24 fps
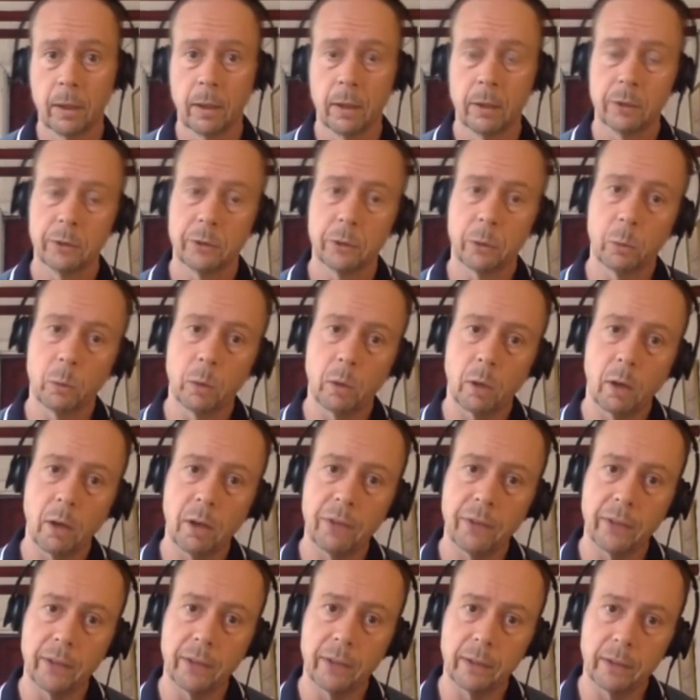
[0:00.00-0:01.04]
So what I
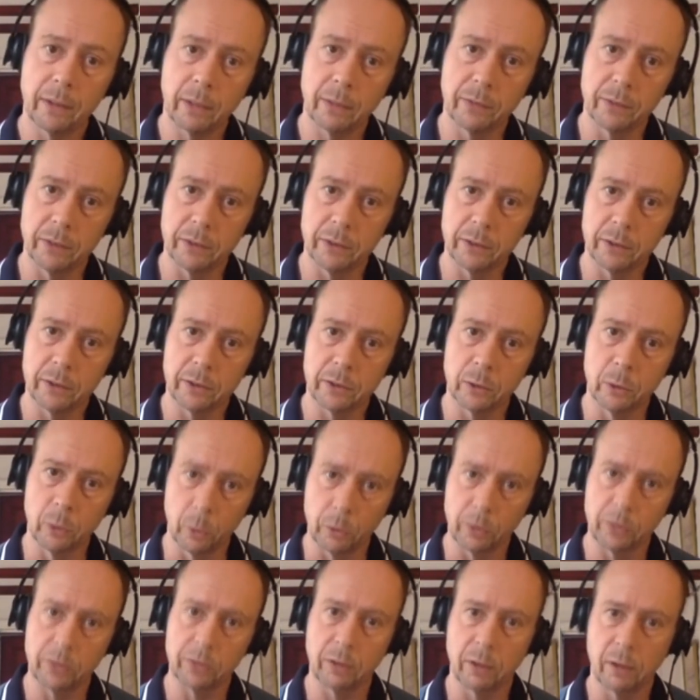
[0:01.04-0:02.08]
think governance
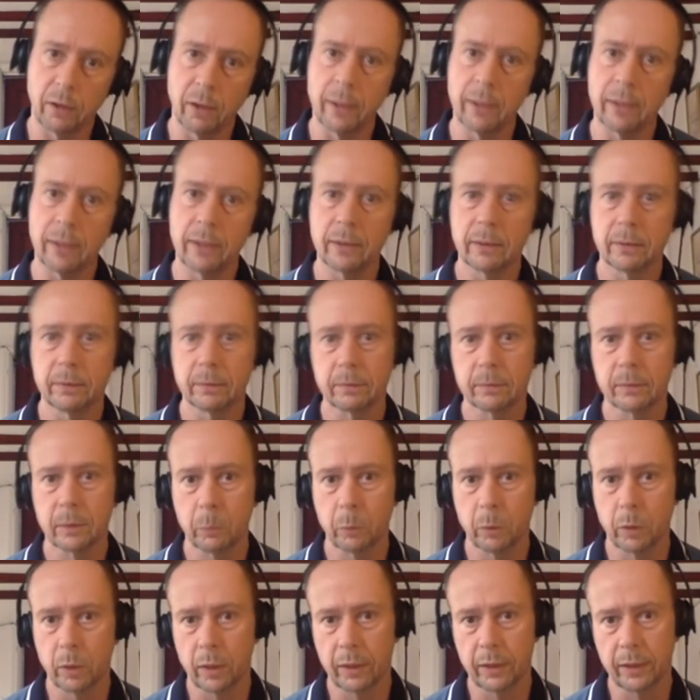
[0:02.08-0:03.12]
looks like,
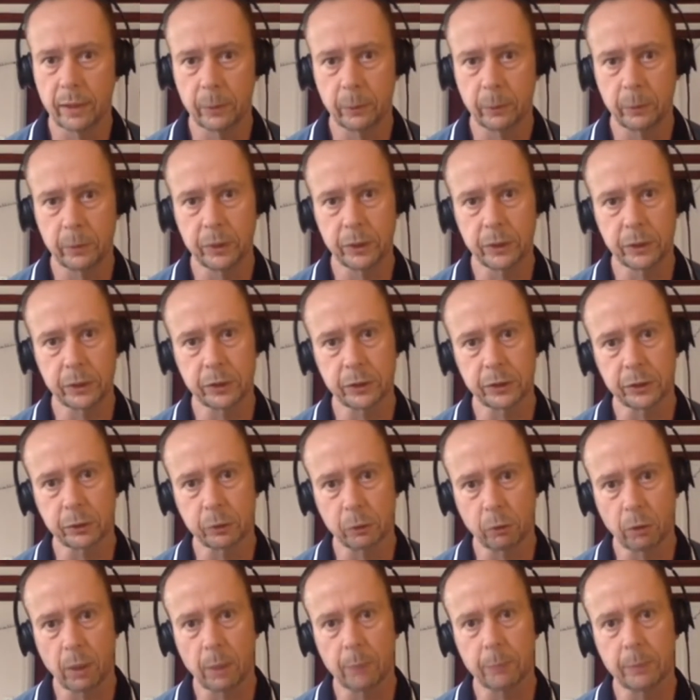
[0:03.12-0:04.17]
and what I think we should
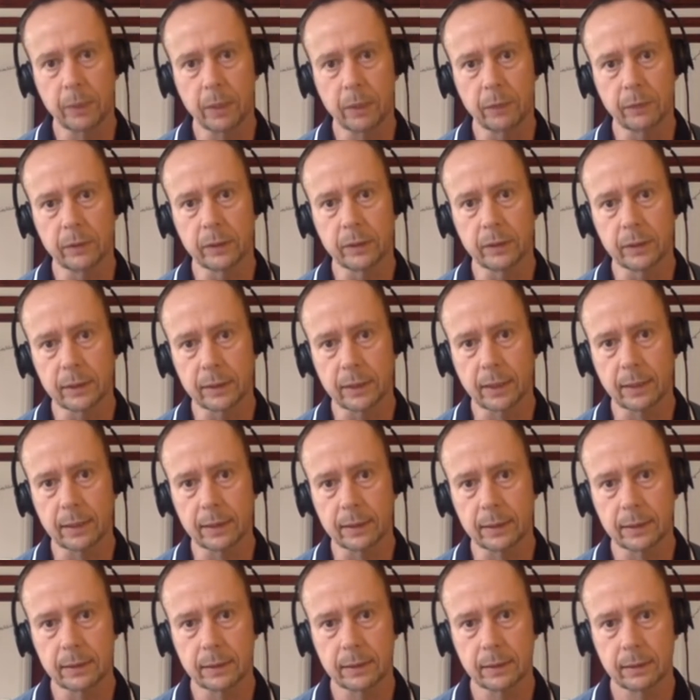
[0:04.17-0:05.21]
describe governance
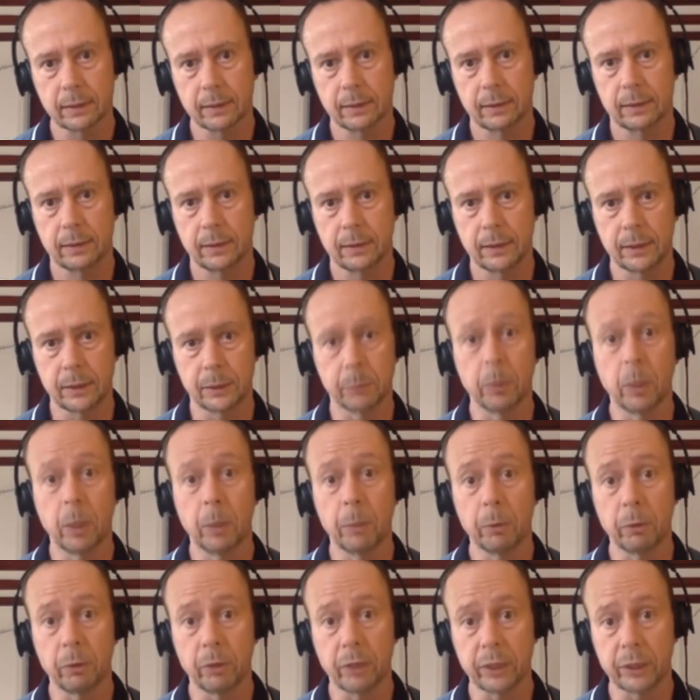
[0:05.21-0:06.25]
as, is
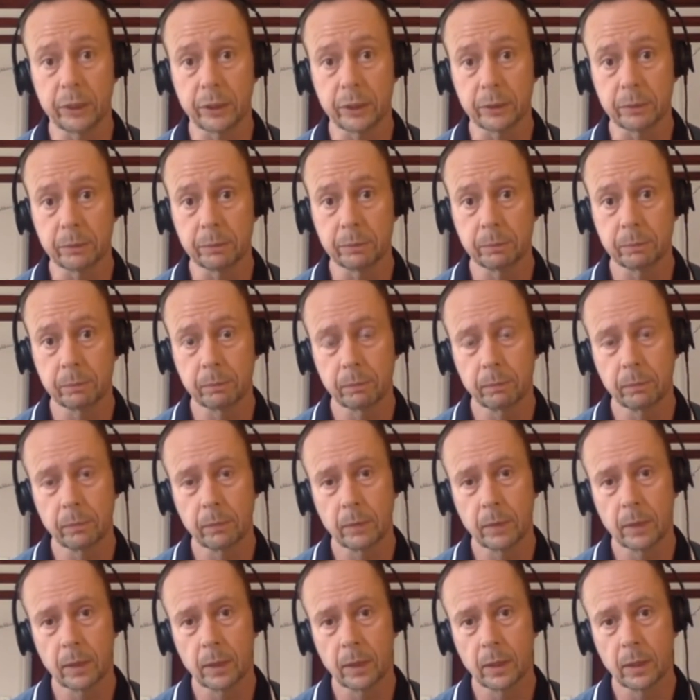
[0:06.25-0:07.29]
murmuration.
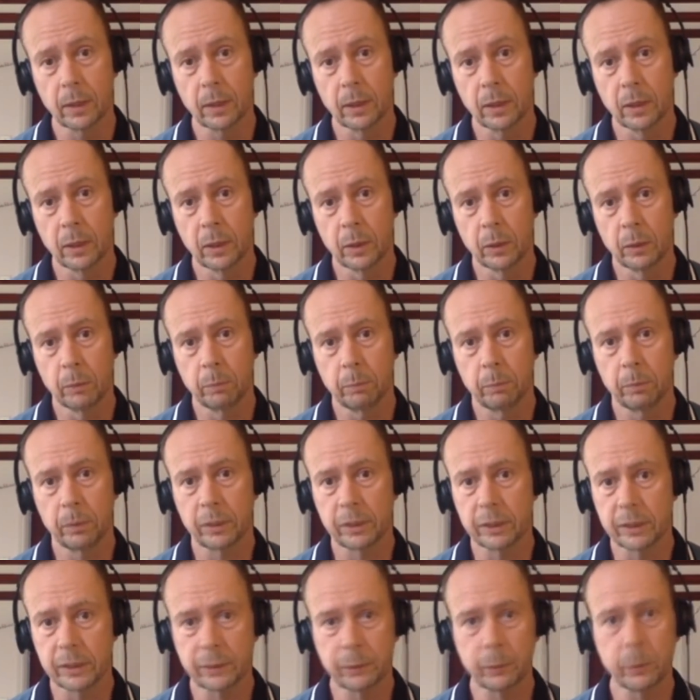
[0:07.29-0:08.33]

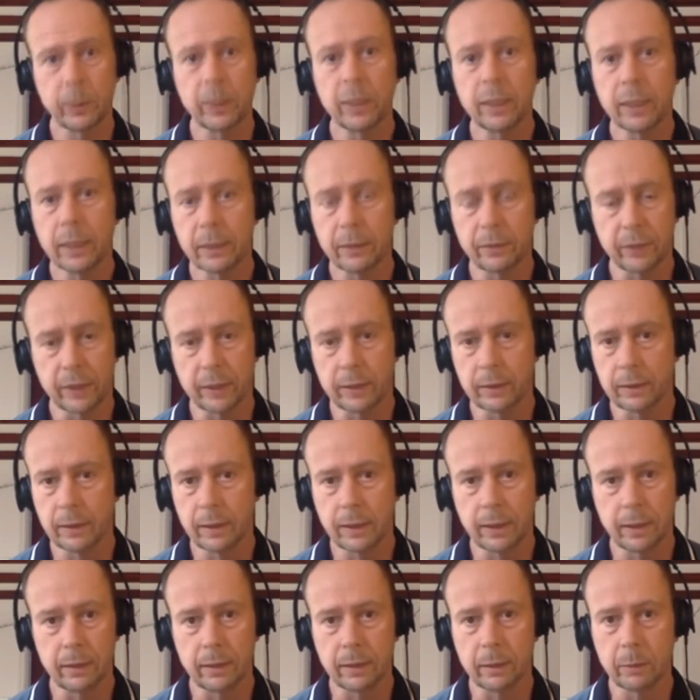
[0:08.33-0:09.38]
Because if we live
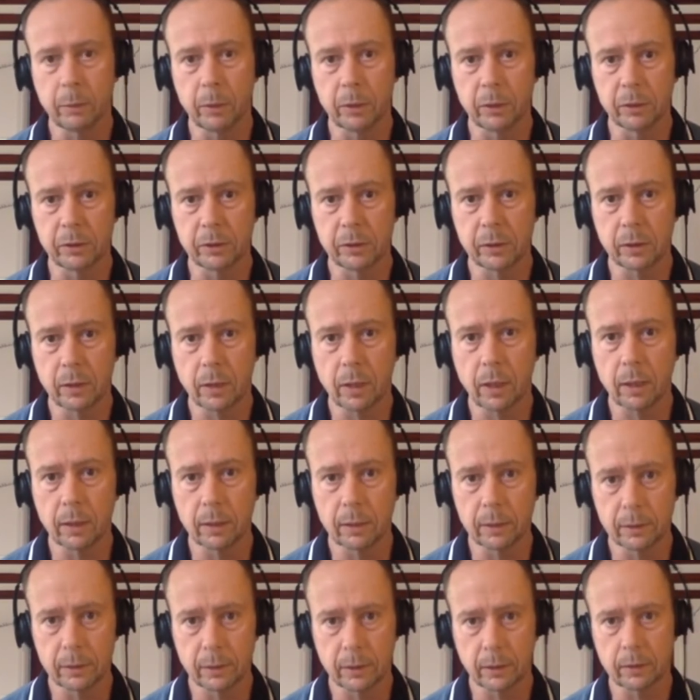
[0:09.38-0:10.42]
in the most
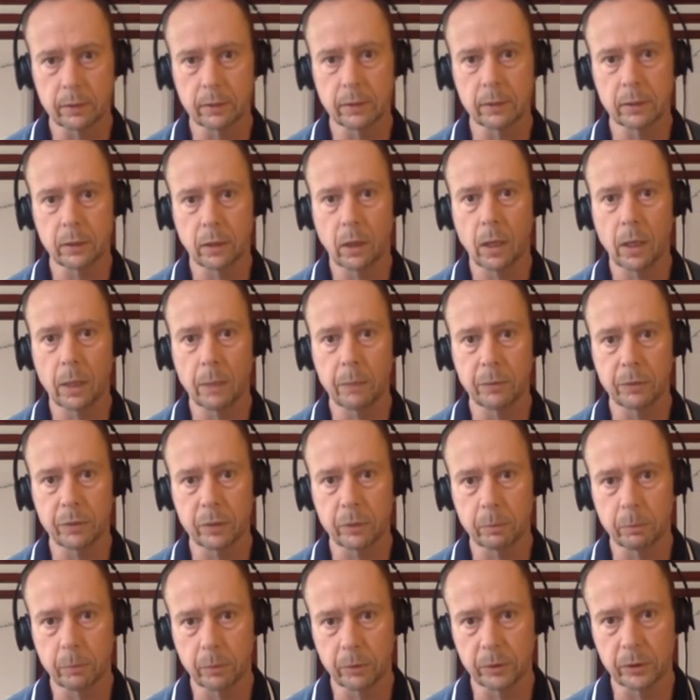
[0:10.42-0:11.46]
uncertain times
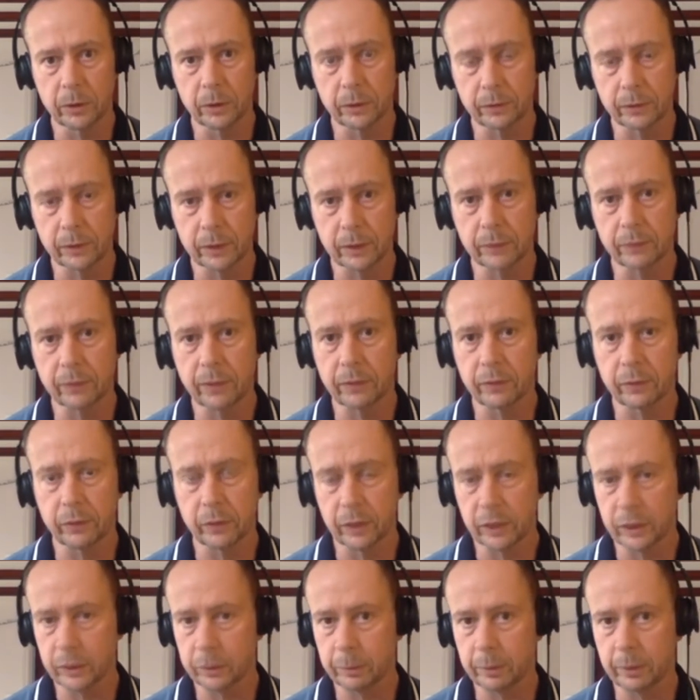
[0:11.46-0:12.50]
that most of us have ever
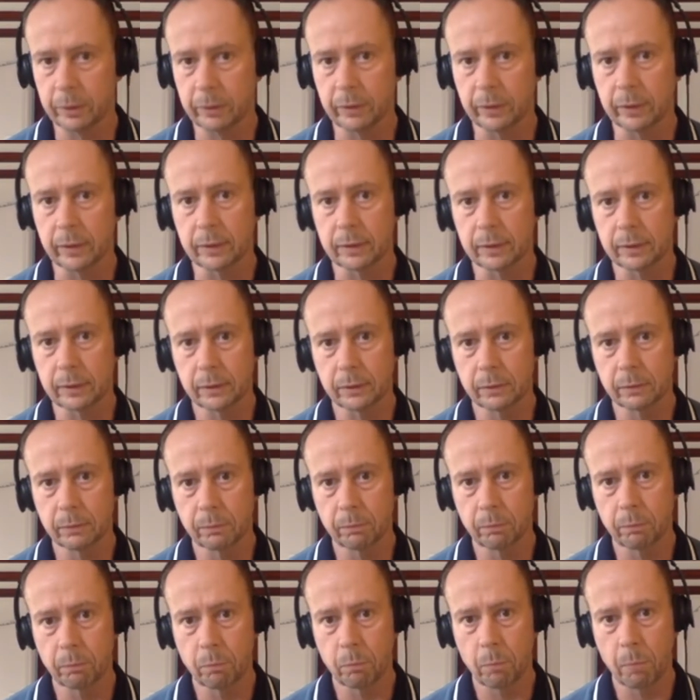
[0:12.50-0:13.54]
experienced,
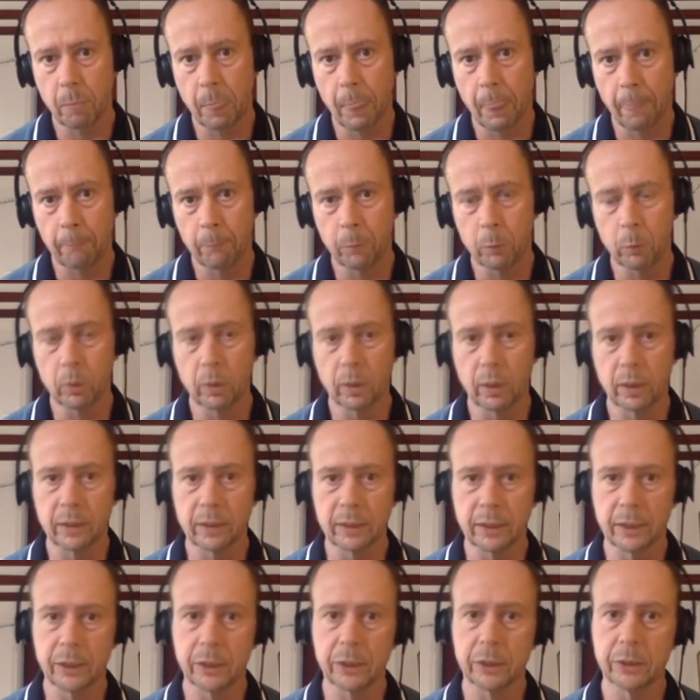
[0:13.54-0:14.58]

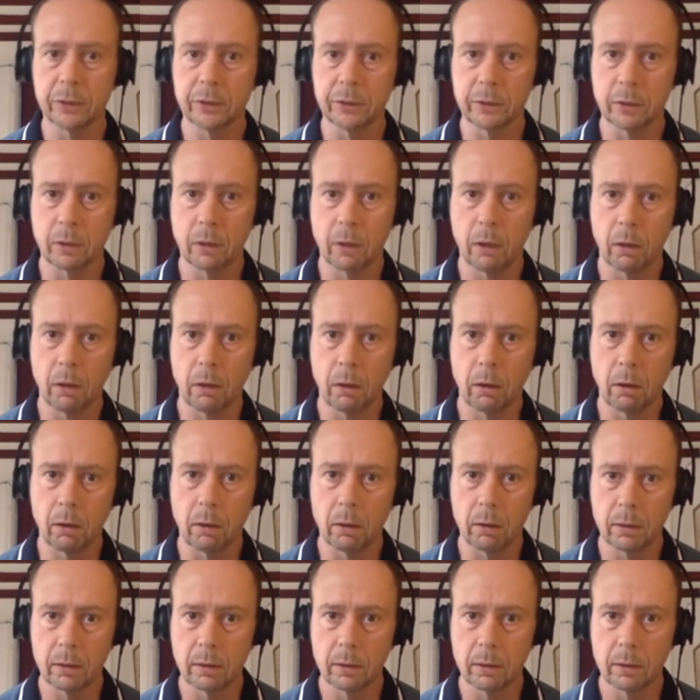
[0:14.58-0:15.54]
organizations are